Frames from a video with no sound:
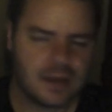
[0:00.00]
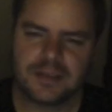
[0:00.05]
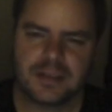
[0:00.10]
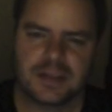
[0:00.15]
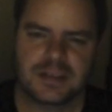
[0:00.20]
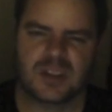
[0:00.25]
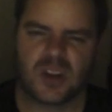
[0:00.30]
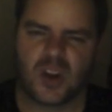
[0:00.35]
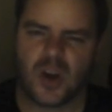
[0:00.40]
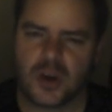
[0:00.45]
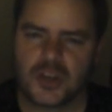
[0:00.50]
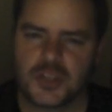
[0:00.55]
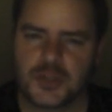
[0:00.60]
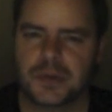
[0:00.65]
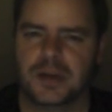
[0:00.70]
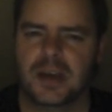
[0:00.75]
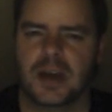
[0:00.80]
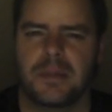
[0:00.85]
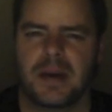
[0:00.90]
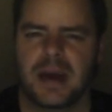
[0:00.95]
And they said, oh, should
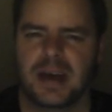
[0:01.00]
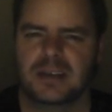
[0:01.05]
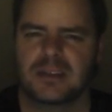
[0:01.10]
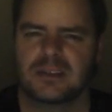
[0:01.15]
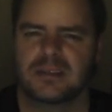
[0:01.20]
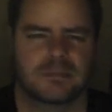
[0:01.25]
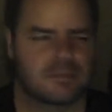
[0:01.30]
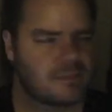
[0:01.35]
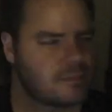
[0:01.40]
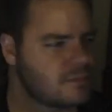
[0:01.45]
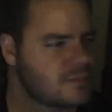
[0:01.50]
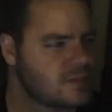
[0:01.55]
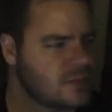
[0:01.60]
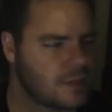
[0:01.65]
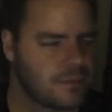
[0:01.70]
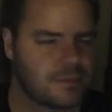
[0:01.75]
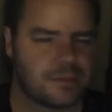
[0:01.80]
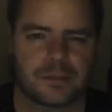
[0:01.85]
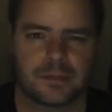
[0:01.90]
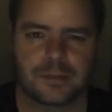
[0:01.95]
we go back and see
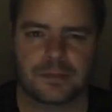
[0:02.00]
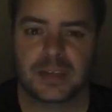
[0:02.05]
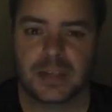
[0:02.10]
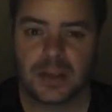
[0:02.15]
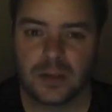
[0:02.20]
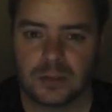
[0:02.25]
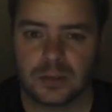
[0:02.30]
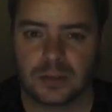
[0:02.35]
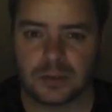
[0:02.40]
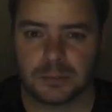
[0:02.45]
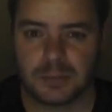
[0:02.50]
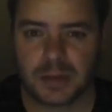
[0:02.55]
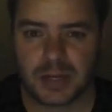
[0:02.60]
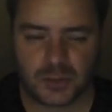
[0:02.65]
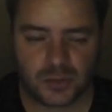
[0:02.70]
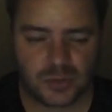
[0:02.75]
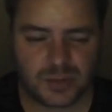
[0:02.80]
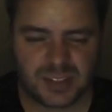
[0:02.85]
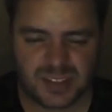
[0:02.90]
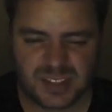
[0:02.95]
if we've killed it, make
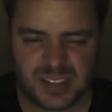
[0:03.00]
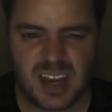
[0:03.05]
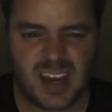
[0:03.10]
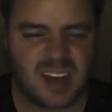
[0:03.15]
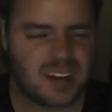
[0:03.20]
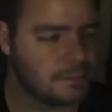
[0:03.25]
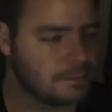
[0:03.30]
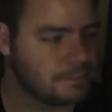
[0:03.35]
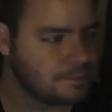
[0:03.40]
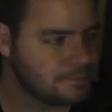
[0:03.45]
sure it's dead?